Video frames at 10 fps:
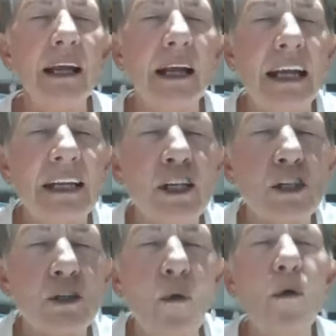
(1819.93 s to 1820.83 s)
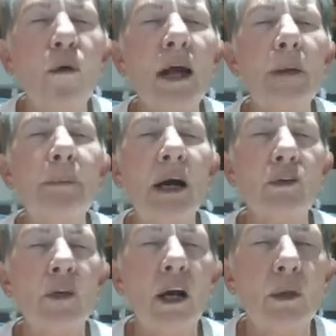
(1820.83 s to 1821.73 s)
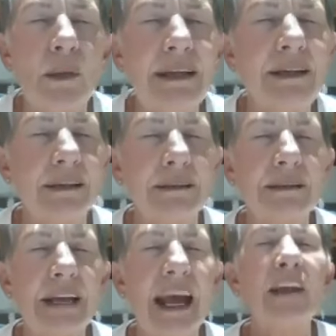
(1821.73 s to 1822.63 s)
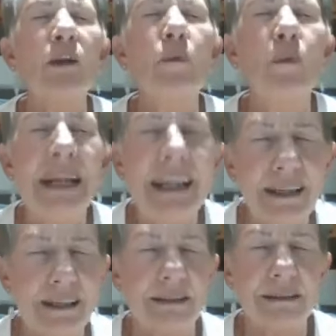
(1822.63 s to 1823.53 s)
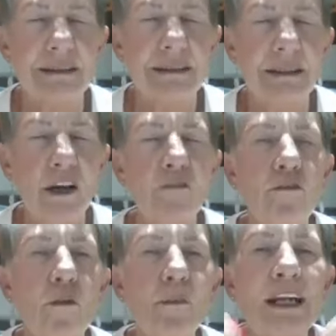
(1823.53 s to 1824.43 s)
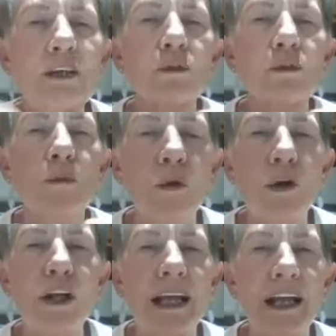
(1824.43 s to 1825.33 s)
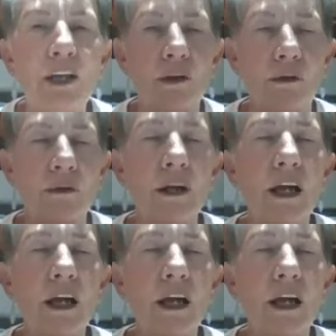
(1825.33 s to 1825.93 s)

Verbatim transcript: It is all about obedience and a willingness for me to work in you,